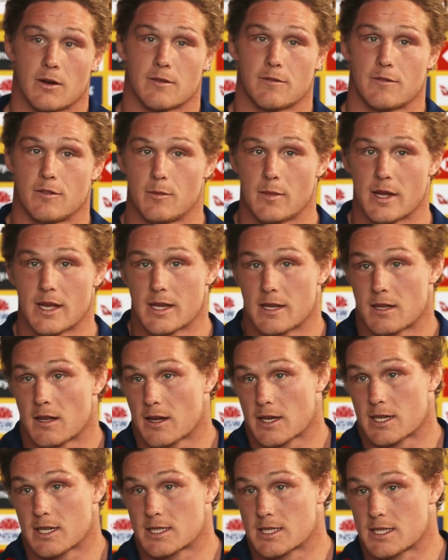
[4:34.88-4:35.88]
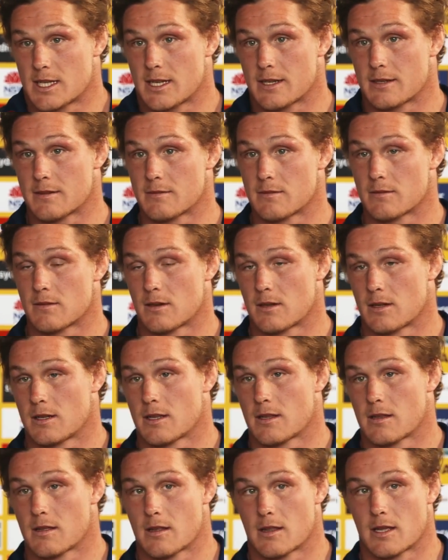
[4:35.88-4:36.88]
for me, like I said,
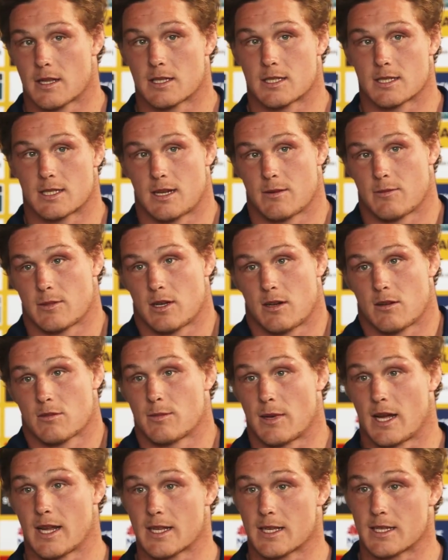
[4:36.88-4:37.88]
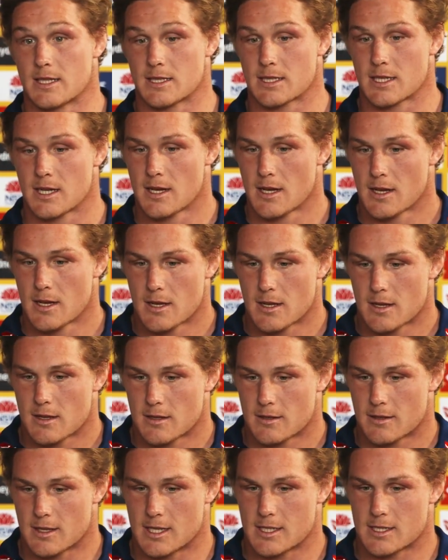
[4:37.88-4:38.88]
I think the statement I would make is
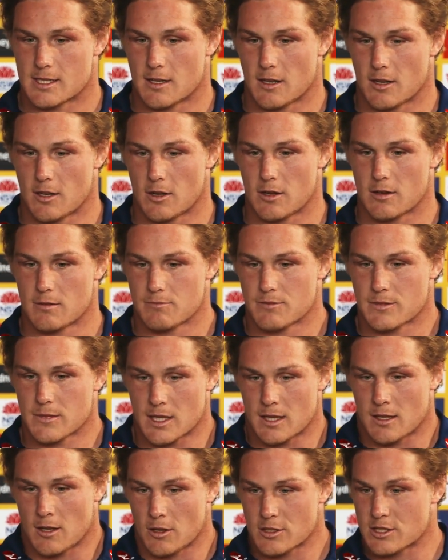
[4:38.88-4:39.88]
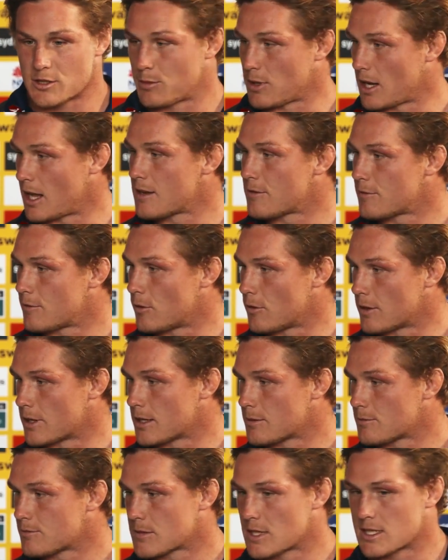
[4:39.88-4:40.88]
there's a lot to play for here.